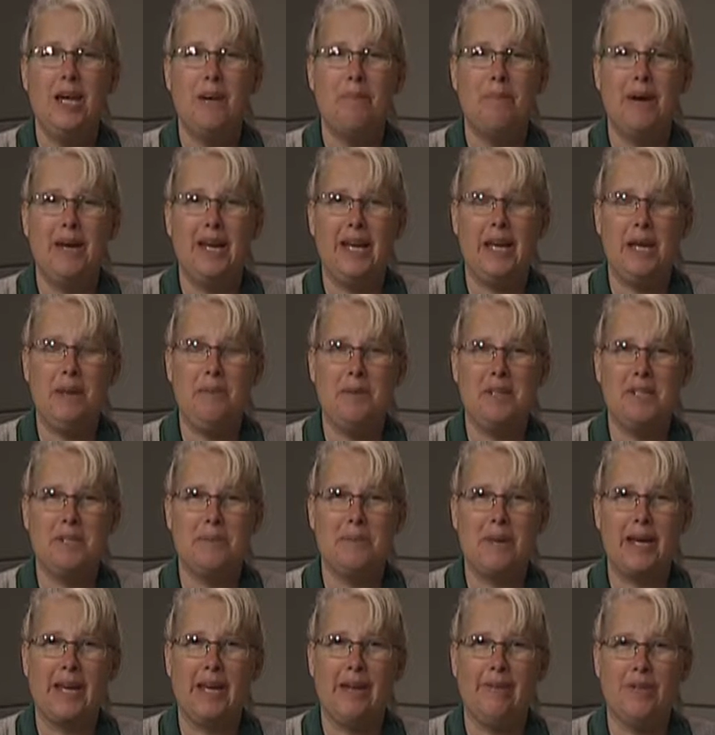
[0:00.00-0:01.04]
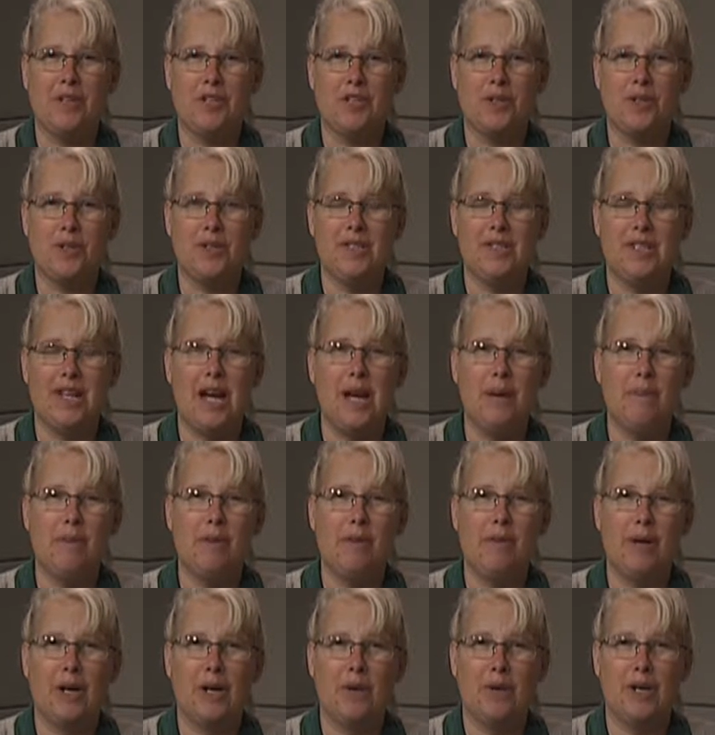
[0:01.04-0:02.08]
My name is Becky Richards. I'm
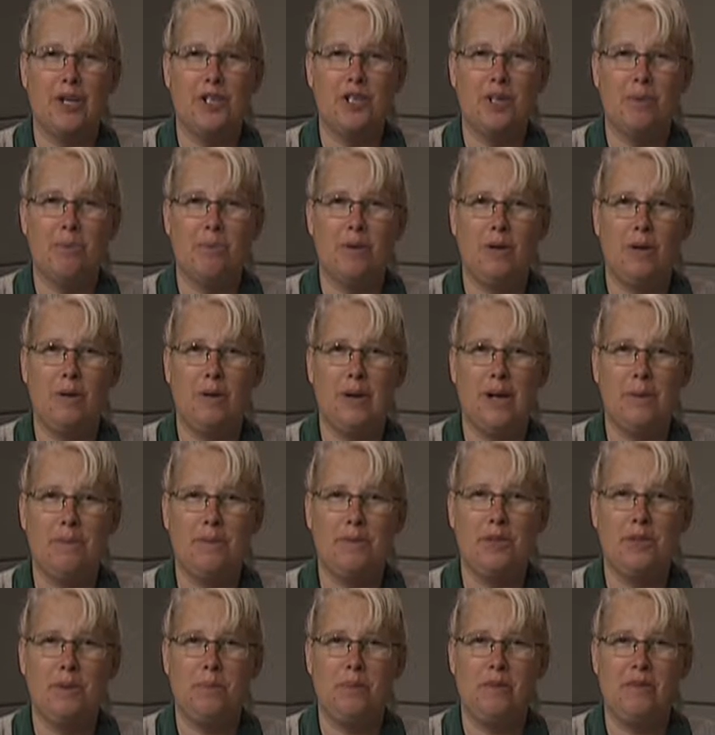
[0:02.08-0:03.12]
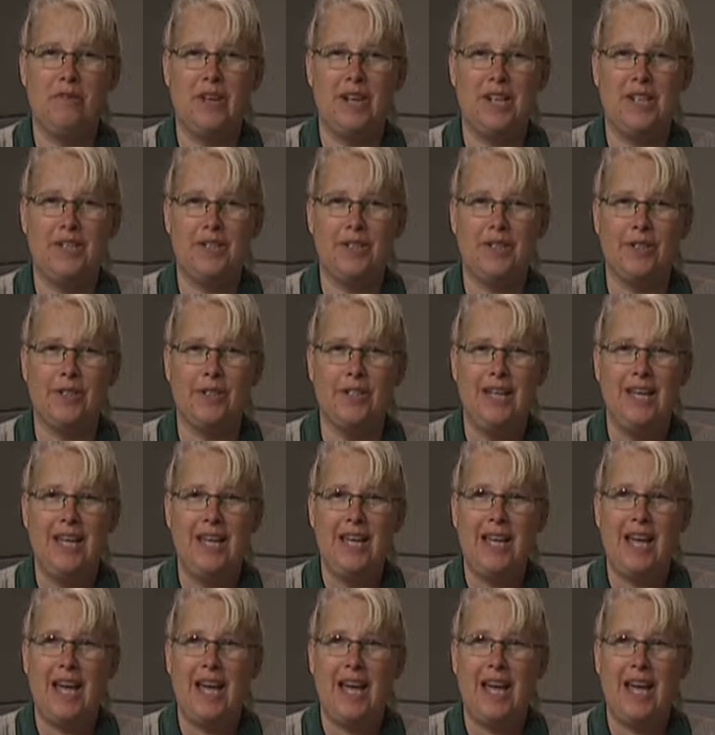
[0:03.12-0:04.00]
the Recreation Program Supervisor